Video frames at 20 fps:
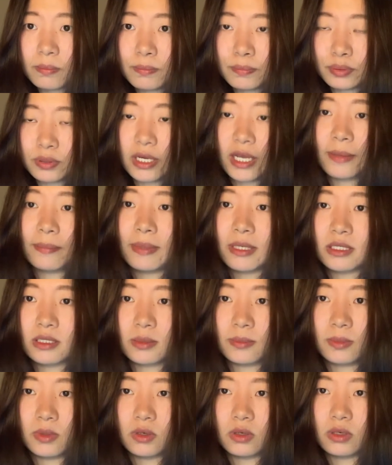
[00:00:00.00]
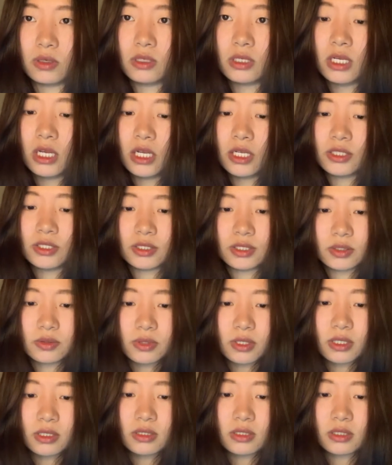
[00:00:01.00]
playing basketball,
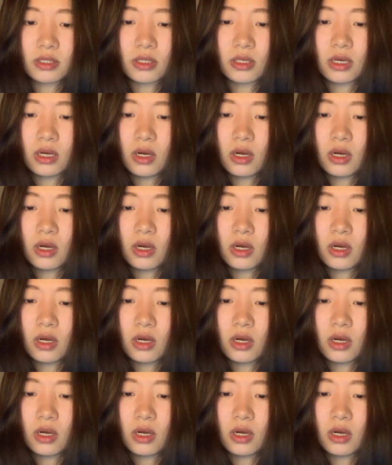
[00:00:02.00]
students